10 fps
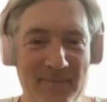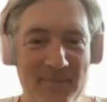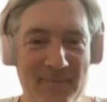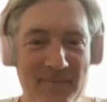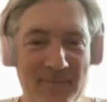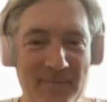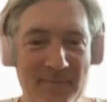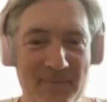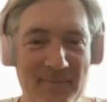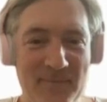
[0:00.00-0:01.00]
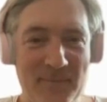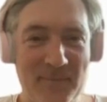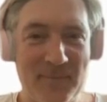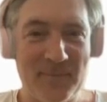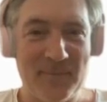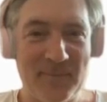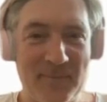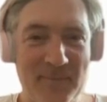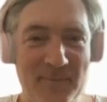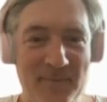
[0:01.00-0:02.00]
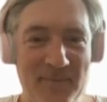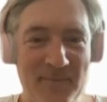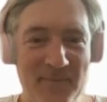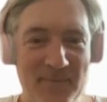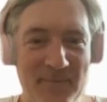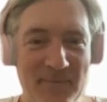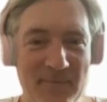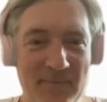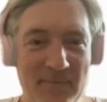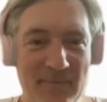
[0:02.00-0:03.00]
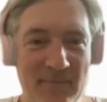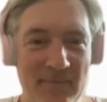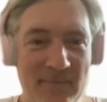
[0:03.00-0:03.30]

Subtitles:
(not speaking)